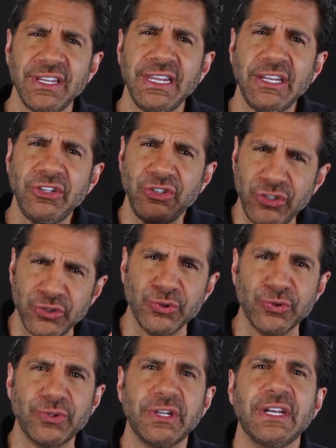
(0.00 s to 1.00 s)
in
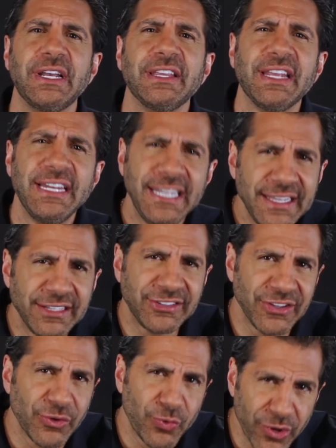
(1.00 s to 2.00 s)
you than he that's
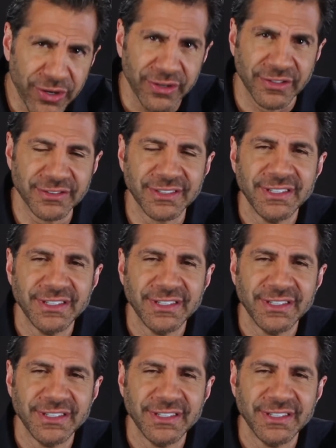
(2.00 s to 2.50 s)
in the world.